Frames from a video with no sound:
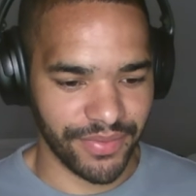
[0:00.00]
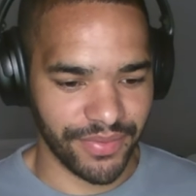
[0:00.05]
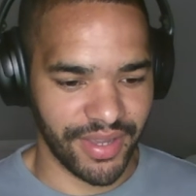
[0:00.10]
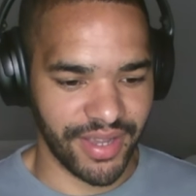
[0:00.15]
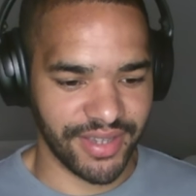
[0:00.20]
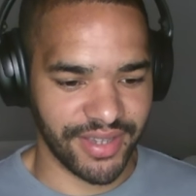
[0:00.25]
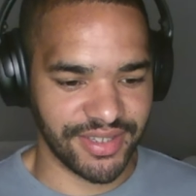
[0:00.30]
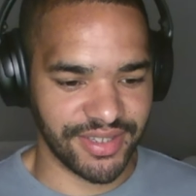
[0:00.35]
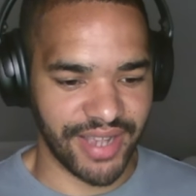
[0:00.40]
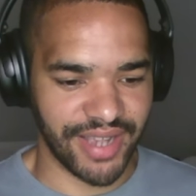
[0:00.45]

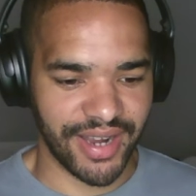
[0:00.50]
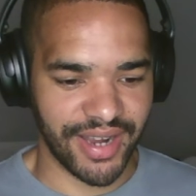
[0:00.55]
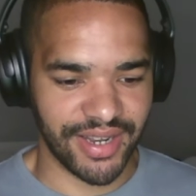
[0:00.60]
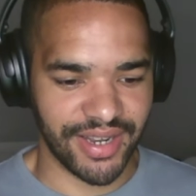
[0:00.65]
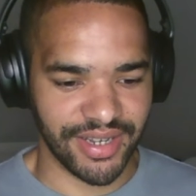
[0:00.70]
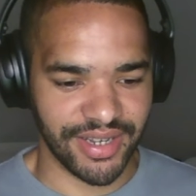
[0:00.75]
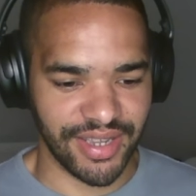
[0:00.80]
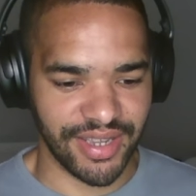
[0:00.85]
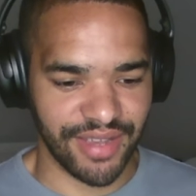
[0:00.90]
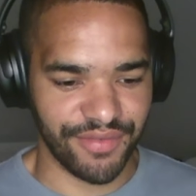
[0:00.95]

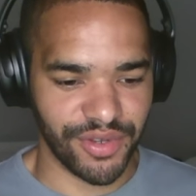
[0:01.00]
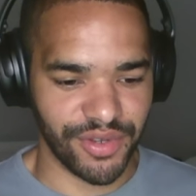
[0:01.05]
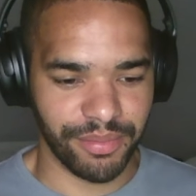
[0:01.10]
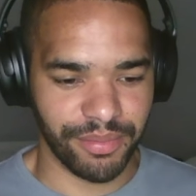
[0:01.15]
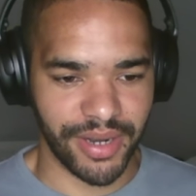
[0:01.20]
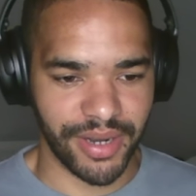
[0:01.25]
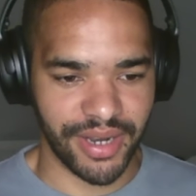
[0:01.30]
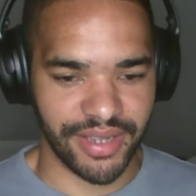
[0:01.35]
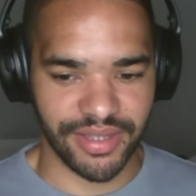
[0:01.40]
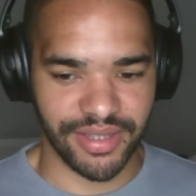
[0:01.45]
exactly if you
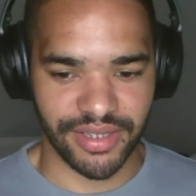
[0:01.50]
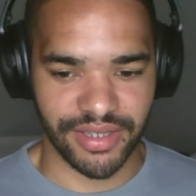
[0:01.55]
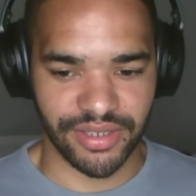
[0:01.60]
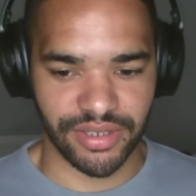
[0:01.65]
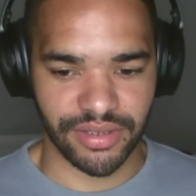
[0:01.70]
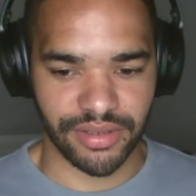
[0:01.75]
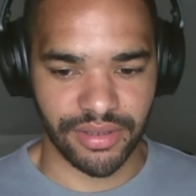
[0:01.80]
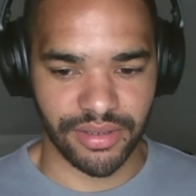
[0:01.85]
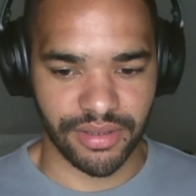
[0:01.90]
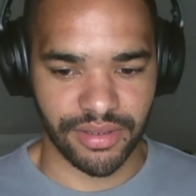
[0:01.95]
play
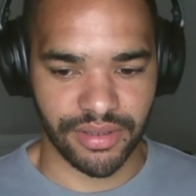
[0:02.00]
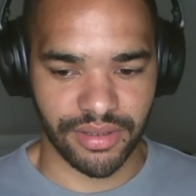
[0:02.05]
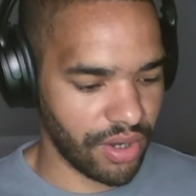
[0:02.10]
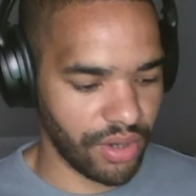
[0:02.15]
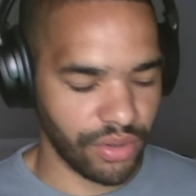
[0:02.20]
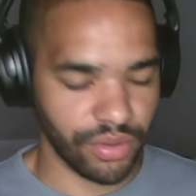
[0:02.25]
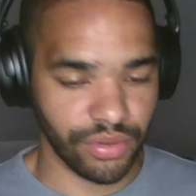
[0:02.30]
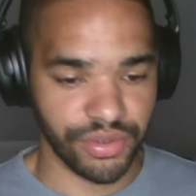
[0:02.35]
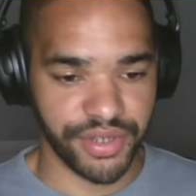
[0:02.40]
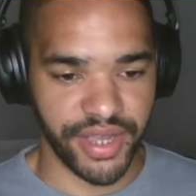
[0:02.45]
this
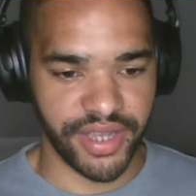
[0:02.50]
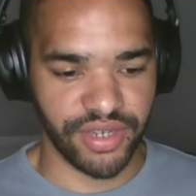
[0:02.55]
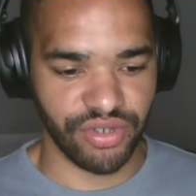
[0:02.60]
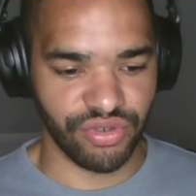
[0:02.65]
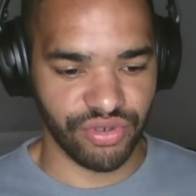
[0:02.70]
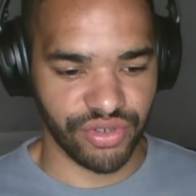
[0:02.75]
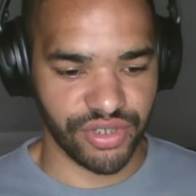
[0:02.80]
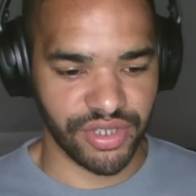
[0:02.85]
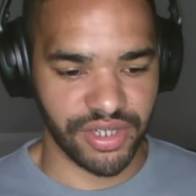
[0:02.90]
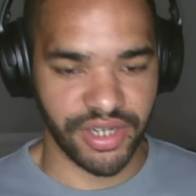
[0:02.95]
hole
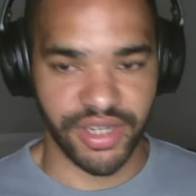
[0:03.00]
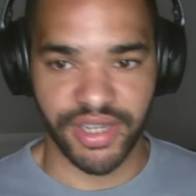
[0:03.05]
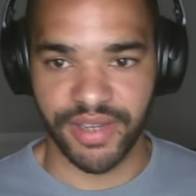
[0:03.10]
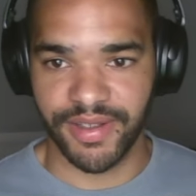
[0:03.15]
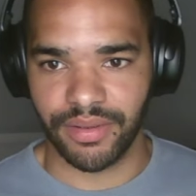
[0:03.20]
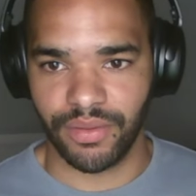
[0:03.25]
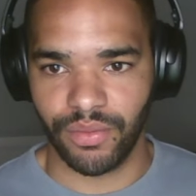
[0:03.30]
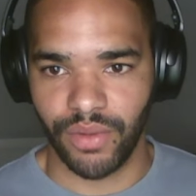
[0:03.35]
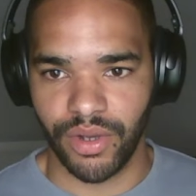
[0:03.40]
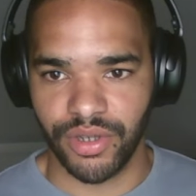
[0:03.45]
dangerously
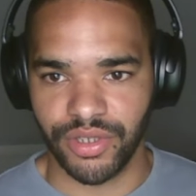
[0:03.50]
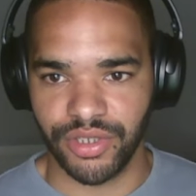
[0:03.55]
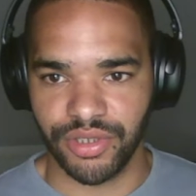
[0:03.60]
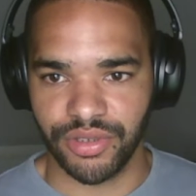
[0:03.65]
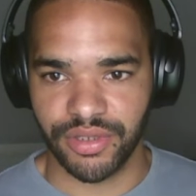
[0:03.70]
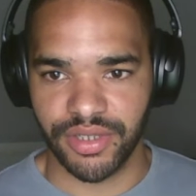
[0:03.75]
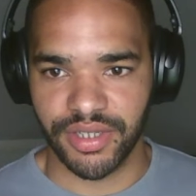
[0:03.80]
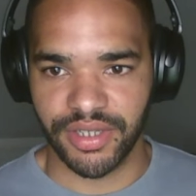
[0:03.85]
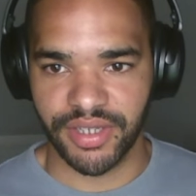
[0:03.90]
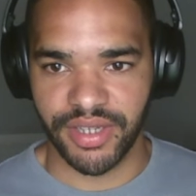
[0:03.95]
what you
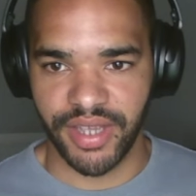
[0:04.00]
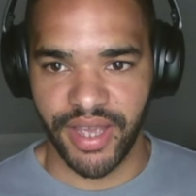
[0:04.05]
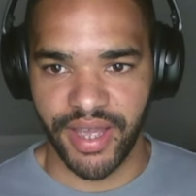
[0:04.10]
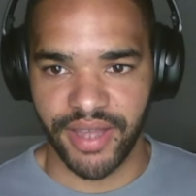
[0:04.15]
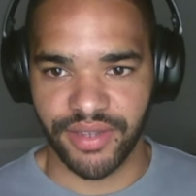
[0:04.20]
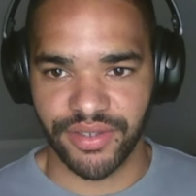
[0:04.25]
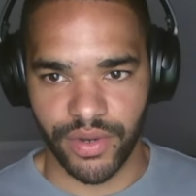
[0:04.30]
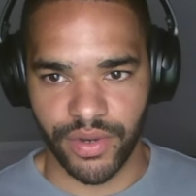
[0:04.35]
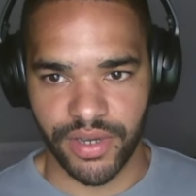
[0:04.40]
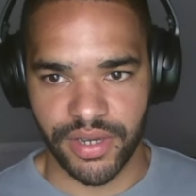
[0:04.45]
can get.
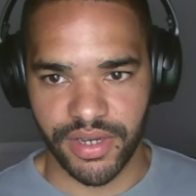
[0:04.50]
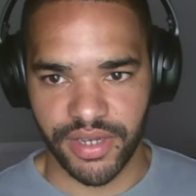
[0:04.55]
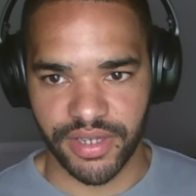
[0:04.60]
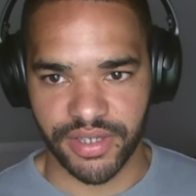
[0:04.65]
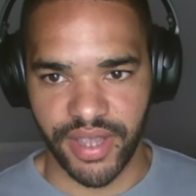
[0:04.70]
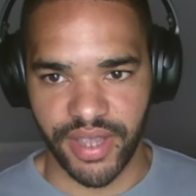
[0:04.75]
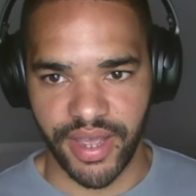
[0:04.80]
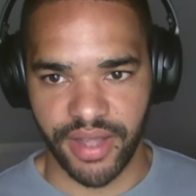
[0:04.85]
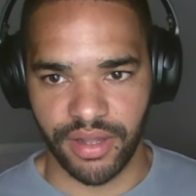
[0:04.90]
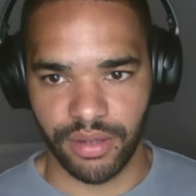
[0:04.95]
Wind is
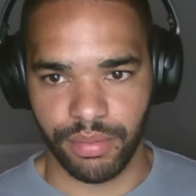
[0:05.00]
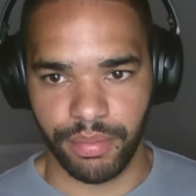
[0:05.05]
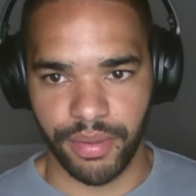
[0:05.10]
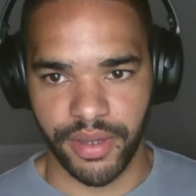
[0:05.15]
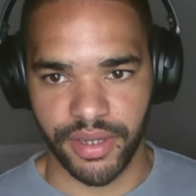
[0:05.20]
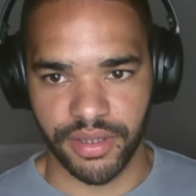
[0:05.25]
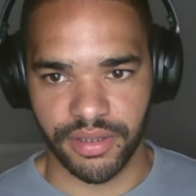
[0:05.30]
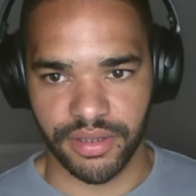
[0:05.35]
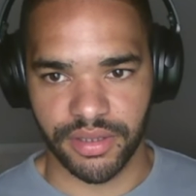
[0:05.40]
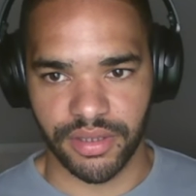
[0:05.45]

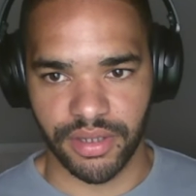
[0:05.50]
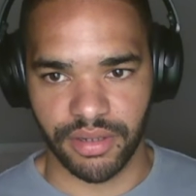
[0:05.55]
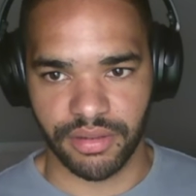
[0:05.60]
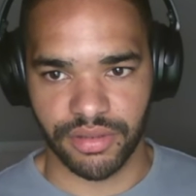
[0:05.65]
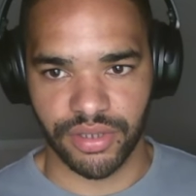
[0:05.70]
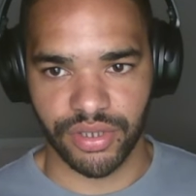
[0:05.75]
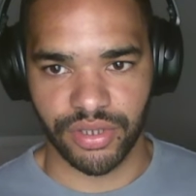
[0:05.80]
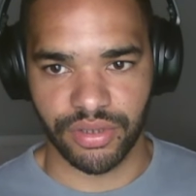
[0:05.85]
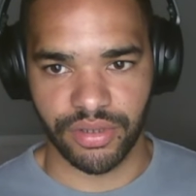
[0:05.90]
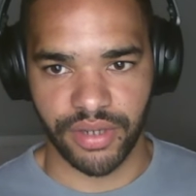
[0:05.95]
helping, so
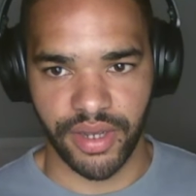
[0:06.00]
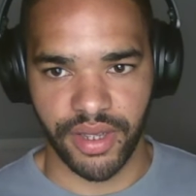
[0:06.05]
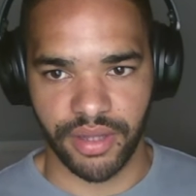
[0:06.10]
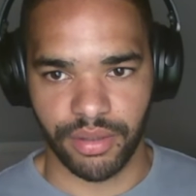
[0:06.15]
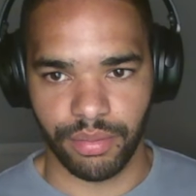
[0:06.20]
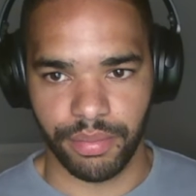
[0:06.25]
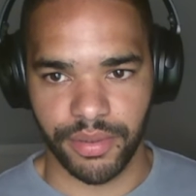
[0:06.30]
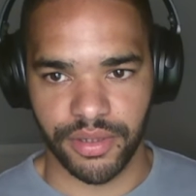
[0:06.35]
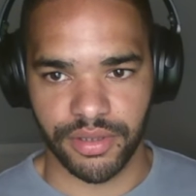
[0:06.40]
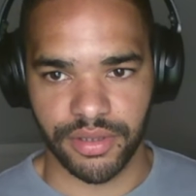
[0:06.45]
it should
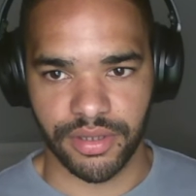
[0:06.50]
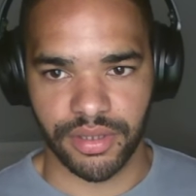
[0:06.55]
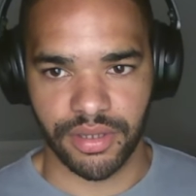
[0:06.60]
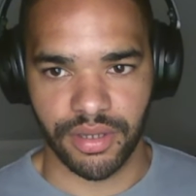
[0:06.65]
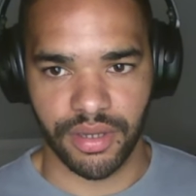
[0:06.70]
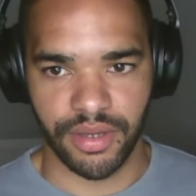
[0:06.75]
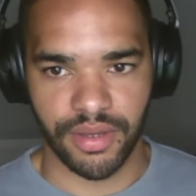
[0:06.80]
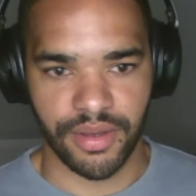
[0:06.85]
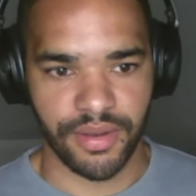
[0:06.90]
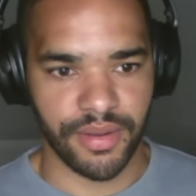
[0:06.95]
help us.
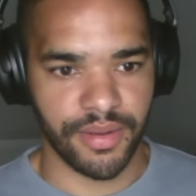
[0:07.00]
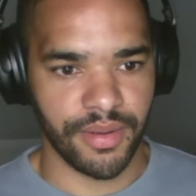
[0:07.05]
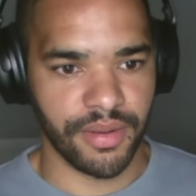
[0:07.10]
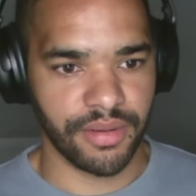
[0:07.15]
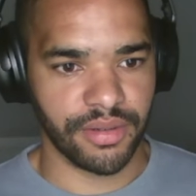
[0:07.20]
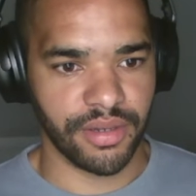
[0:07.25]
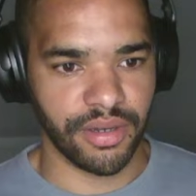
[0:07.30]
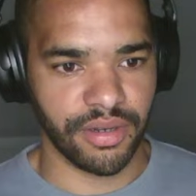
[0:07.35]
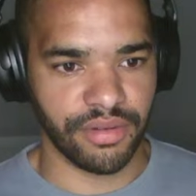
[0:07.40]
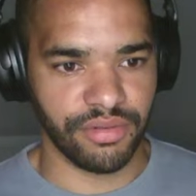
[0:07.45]

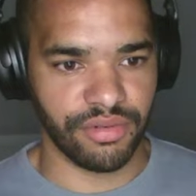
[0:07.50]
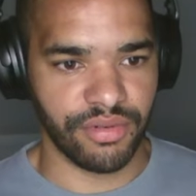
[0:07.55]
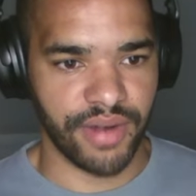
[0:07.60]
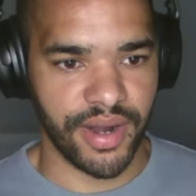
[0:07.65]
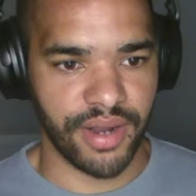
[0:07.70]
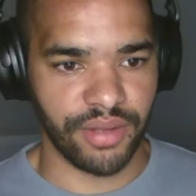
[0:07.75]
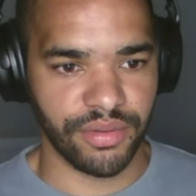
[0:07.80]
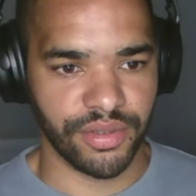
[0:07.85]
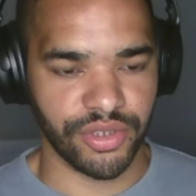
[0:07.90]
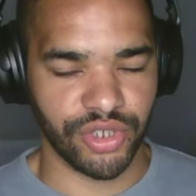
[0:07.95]
Going
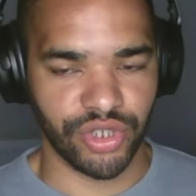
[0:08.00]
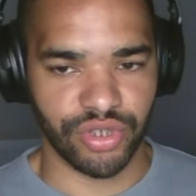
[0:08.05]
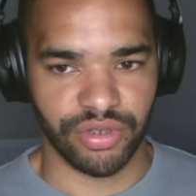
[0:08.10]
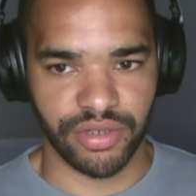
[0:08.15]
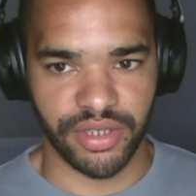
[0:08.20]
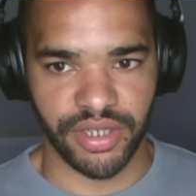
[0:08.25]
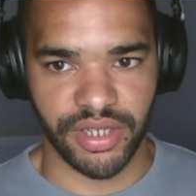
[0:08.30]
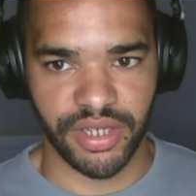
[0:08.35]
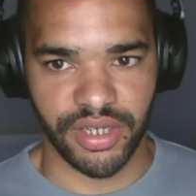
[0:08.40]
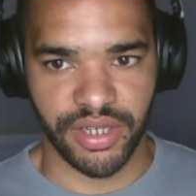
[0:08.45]
around the
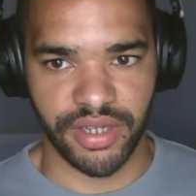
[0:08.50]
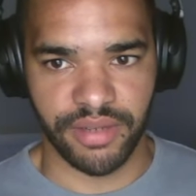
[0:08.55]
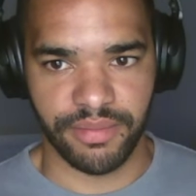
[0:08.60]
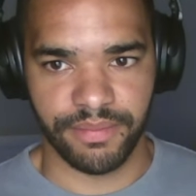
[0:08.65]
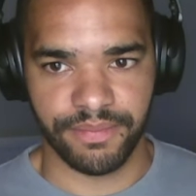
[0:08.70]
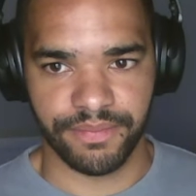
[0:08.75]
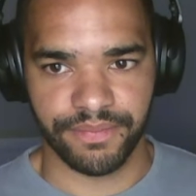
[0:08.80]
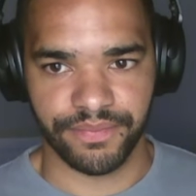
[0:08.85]
tree here.